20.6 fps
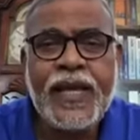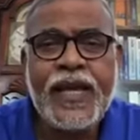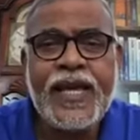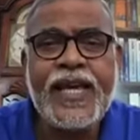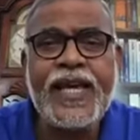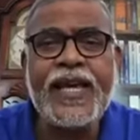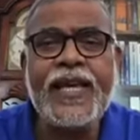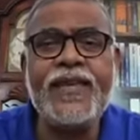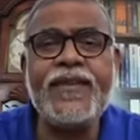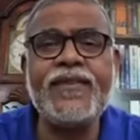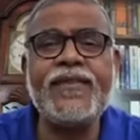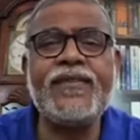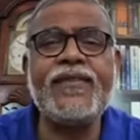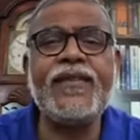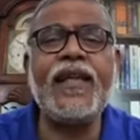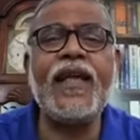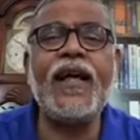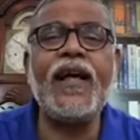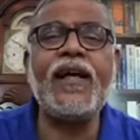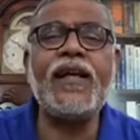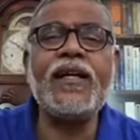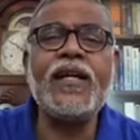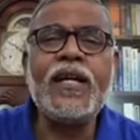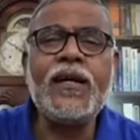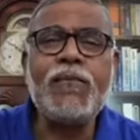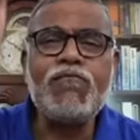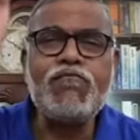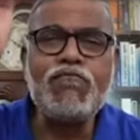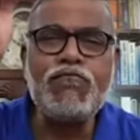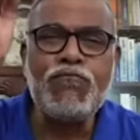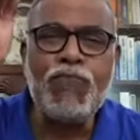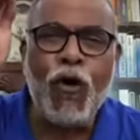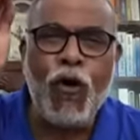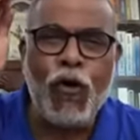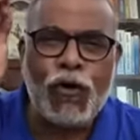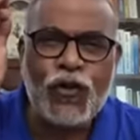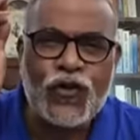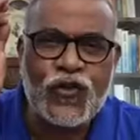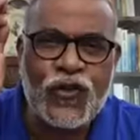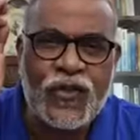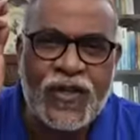is uh,
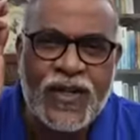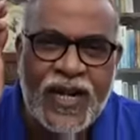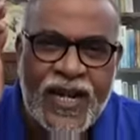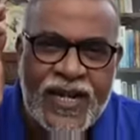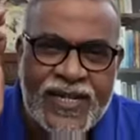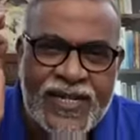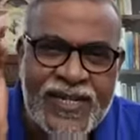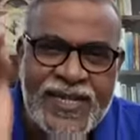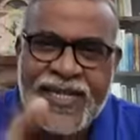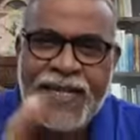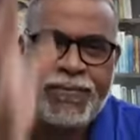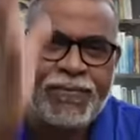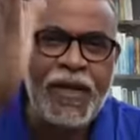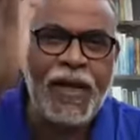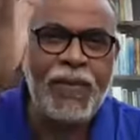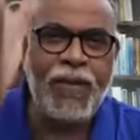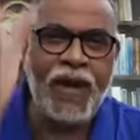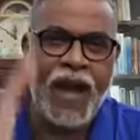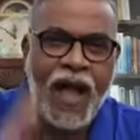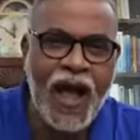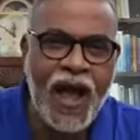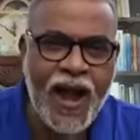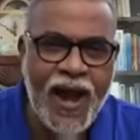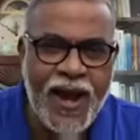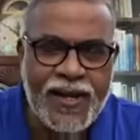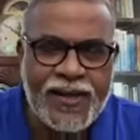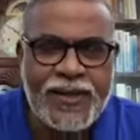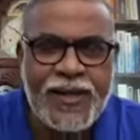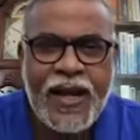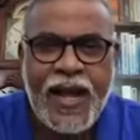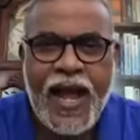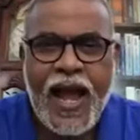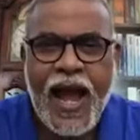most condemnable act,